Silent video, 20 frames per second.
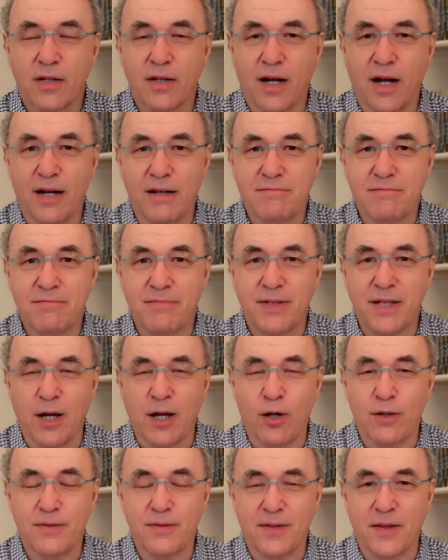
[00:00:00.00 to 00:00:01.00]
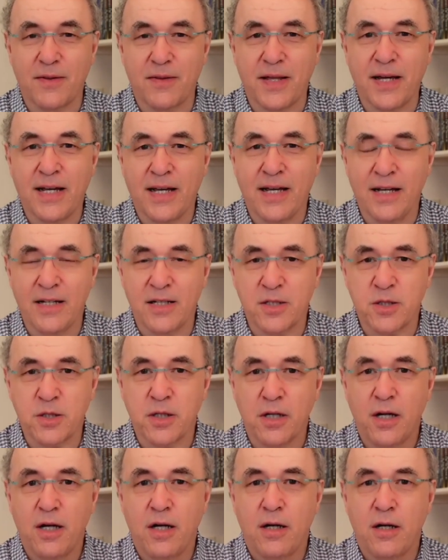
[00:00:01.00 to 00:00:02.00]
Uh, the, the thing
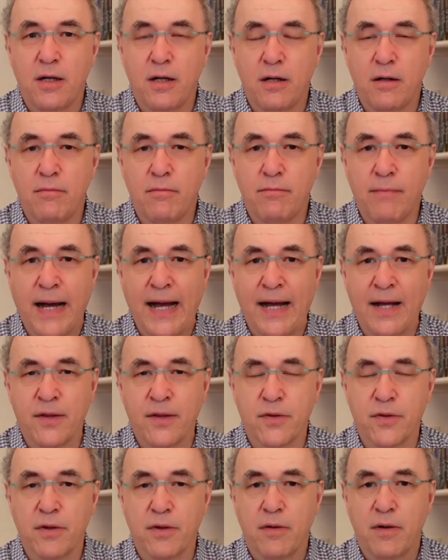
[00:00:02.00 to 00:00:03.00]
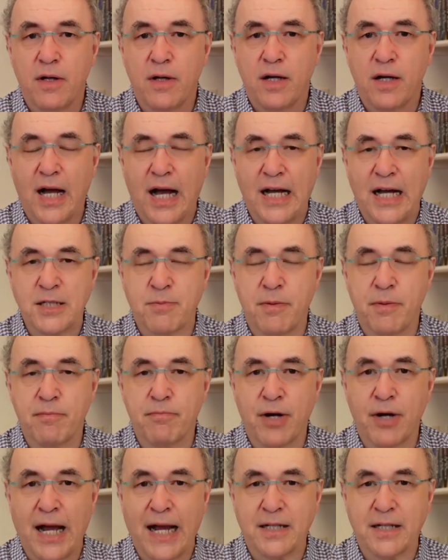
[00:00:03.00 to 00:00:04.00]
is, math has been
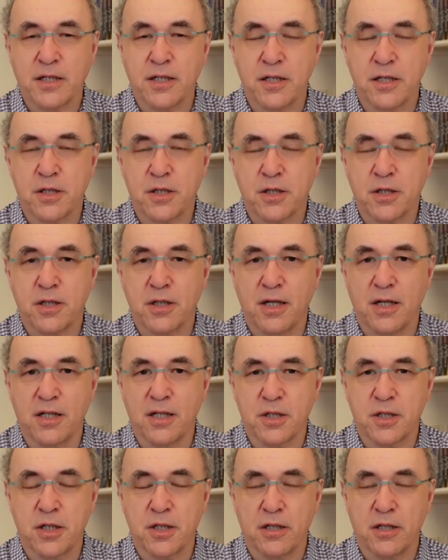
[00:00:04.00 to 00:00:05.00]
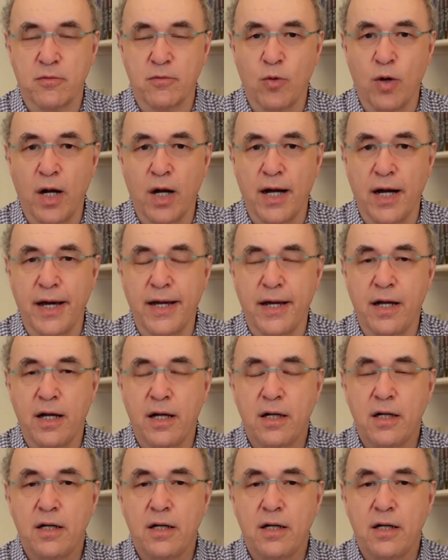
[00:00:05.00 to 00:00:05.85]
practiced in a certain way